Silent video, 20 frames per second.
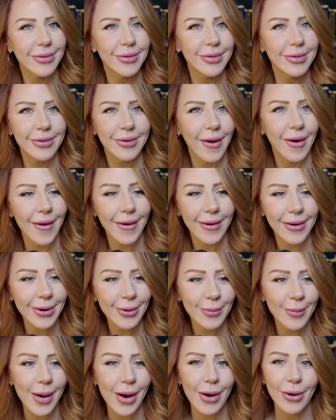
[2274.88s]
just
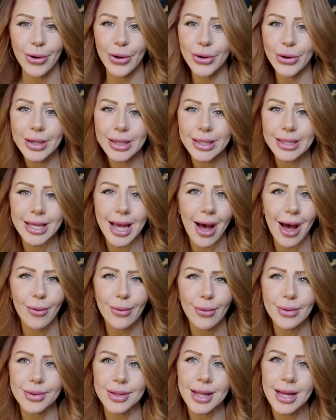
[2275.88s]
talking about hooded
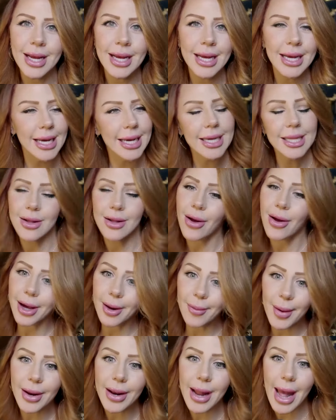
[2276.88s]
towels He's
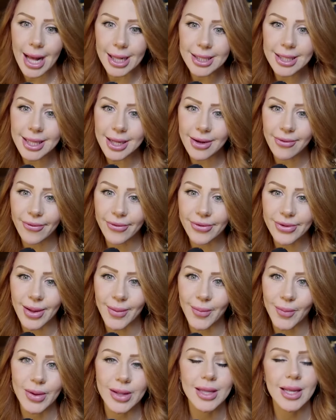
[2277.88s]
talking about Etsy for
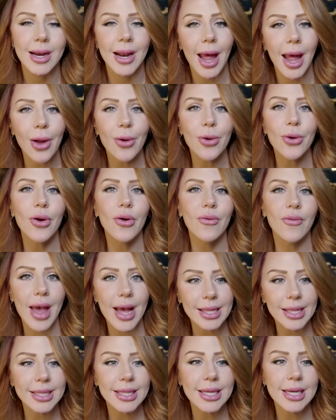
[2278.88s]
some reason. And I don't know if
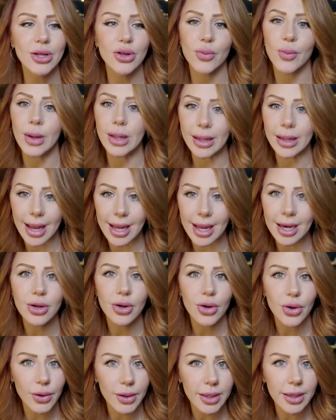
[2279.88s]
Etsy is related
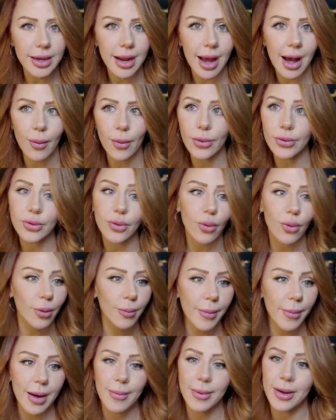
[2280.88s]
to hooded towels
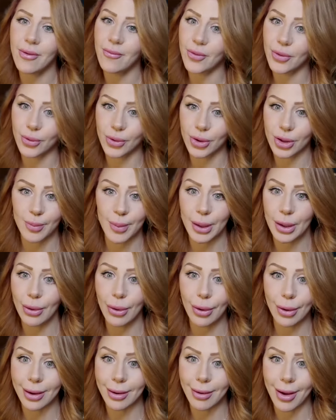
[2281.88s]
maybe if you've just been
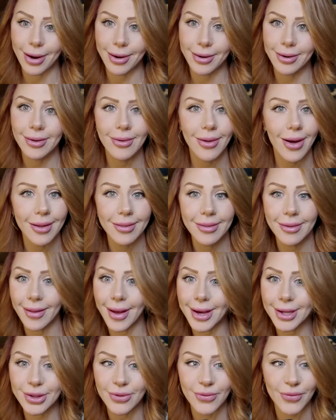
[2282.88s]
looking at it a lot the
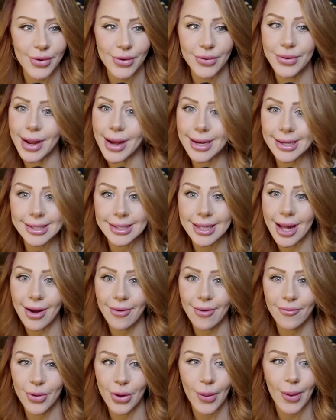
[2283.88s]
last few days. I
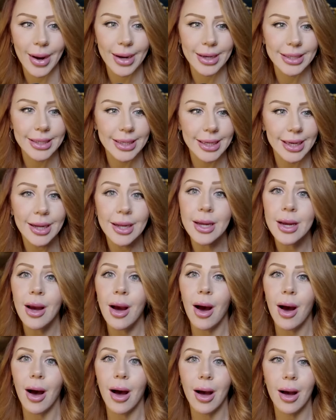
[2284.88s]
have no idea.
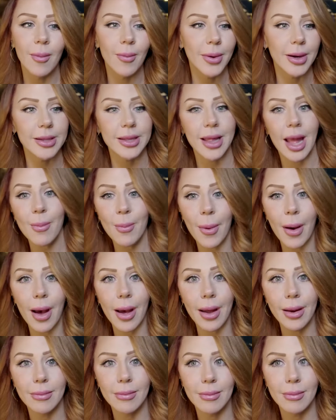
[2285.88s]
Um, because I
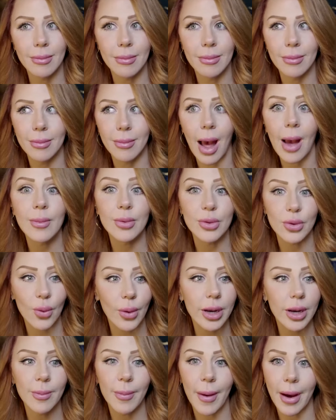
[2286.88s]
bought, I was
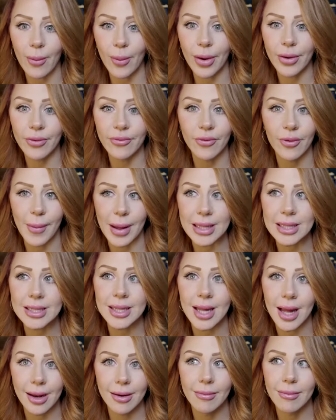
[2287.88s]
going to buy one for my
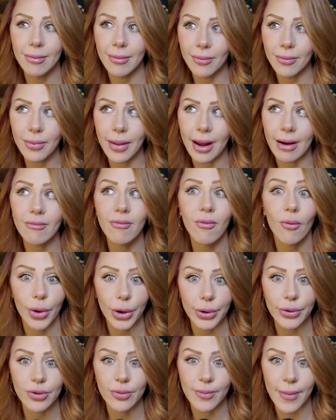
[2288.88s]
son like
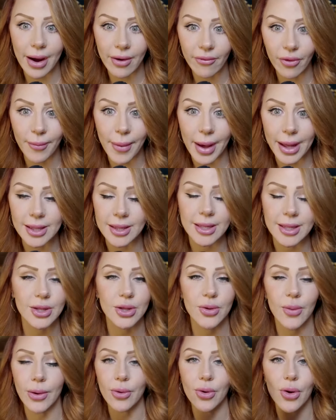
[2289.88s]
four years back from Etsy.
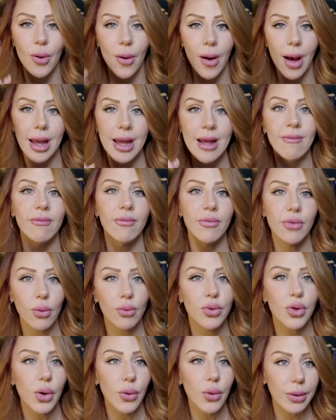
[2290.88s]
So I don't know if
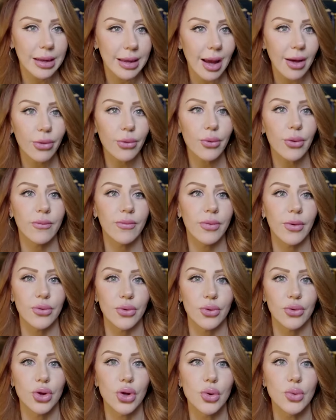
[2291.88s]
those go together, if
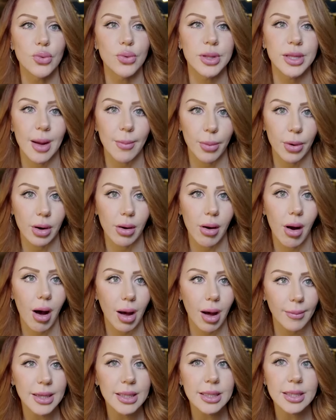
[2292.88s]
those are two separate
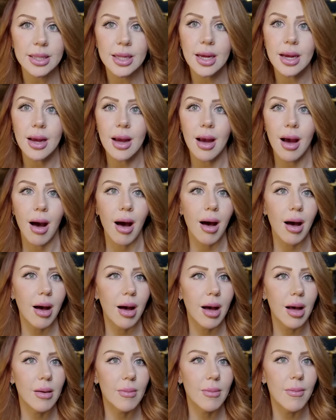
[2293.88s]
comments.
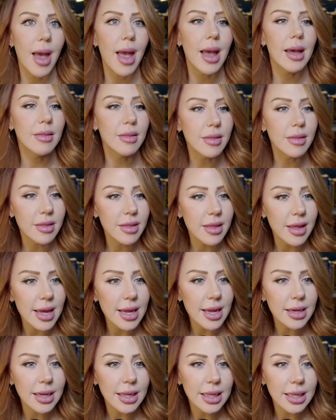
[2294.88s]
Um, and
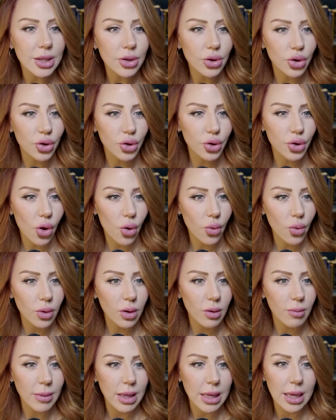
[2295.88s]
then he
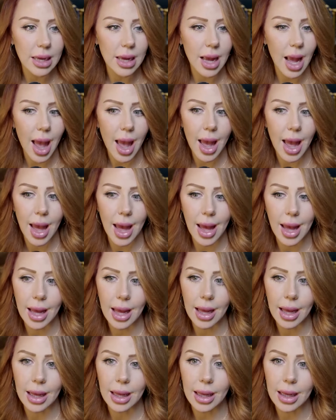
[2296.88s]
showed me
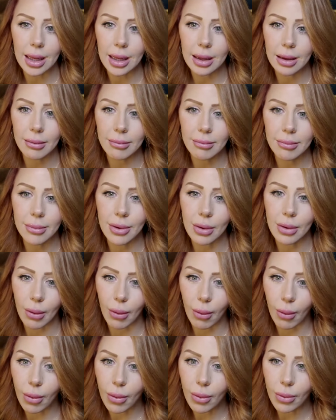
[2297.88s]
a
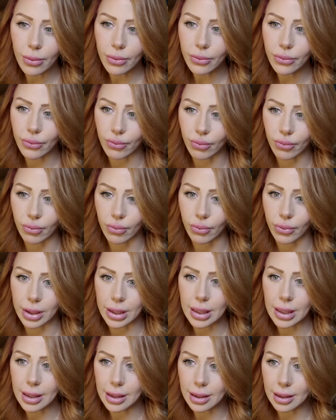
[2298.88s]
gold
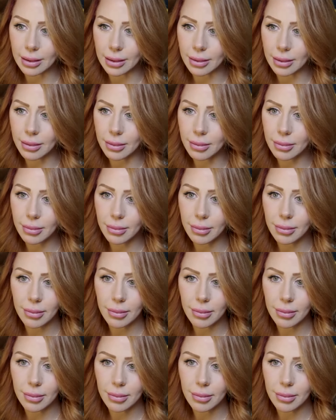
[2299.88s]
ring